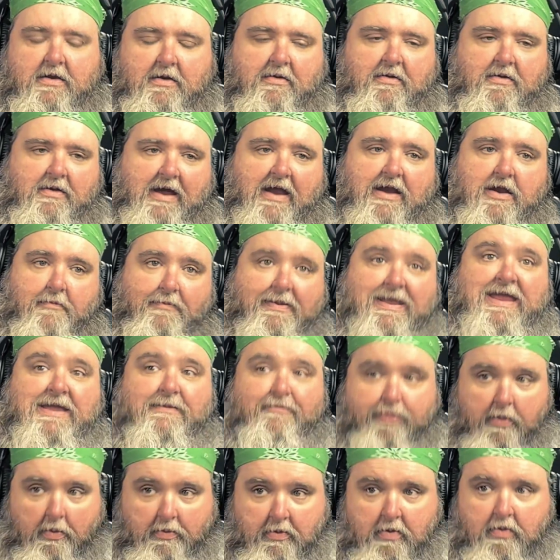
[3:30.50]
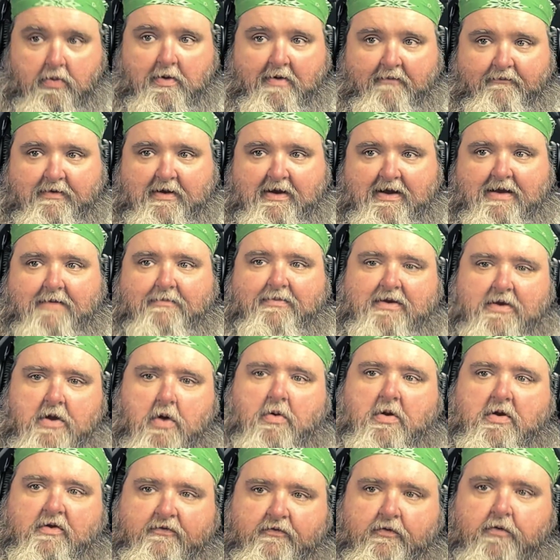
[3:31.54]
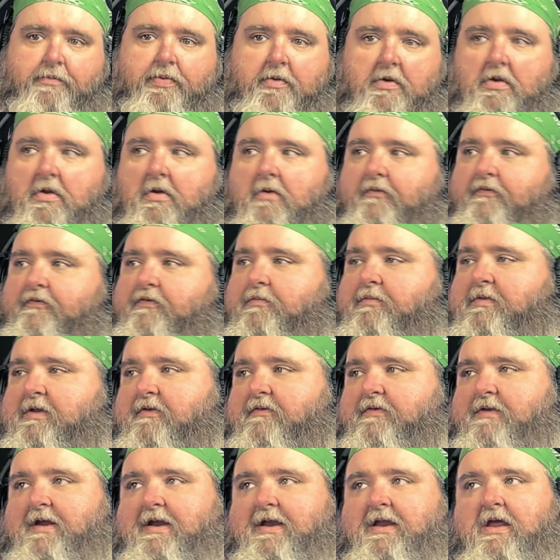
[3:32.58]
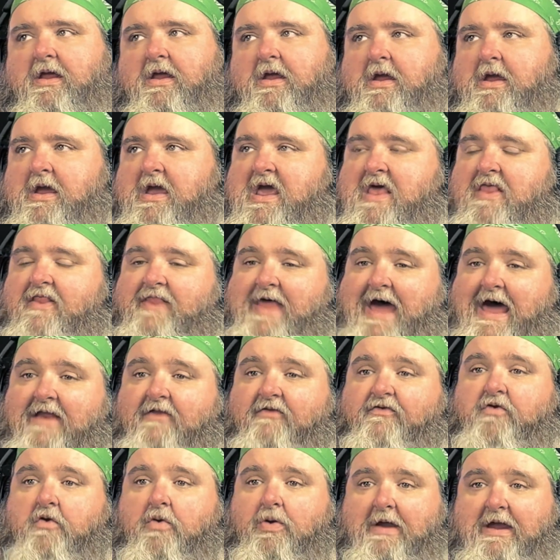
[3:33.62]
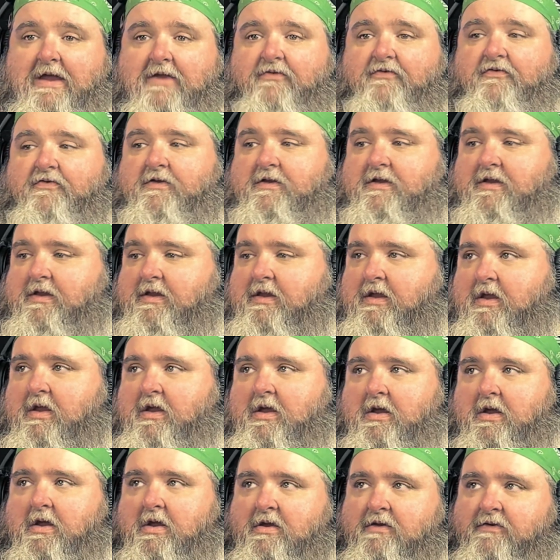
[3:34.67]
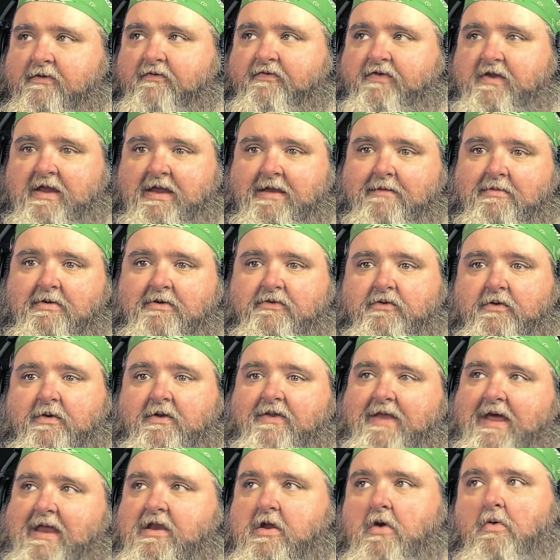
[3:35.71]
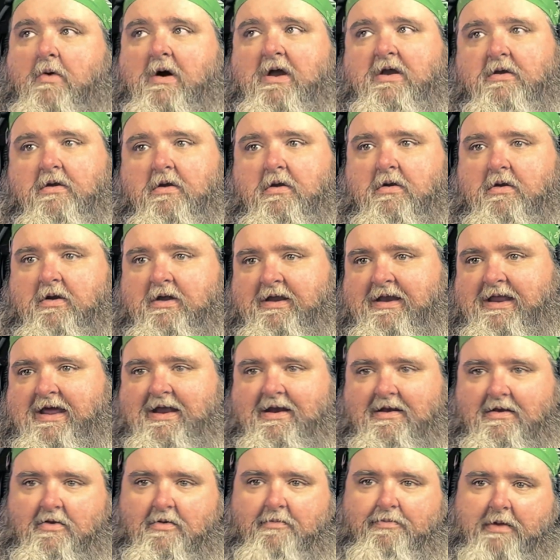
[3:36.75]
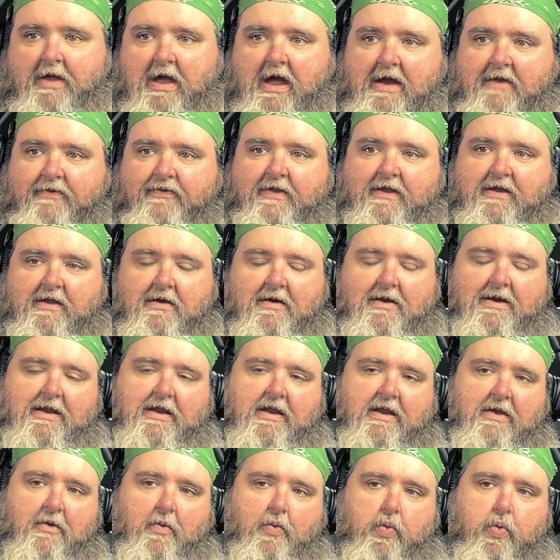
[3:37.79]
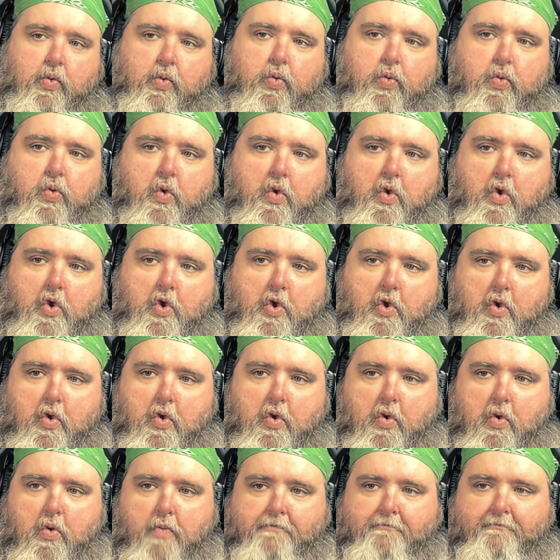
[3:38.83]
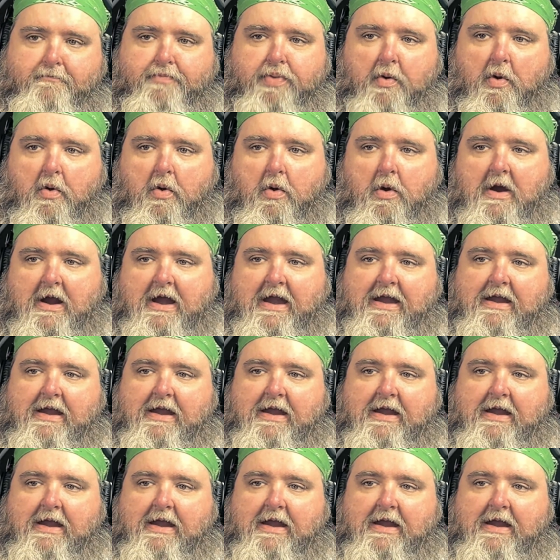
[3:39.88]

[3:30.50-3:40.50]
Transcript: I know people who have done it, but no one super close to me has done it. That is crazy, just the imagery of that. No wonder it had a little block thing on it. Woo, boy.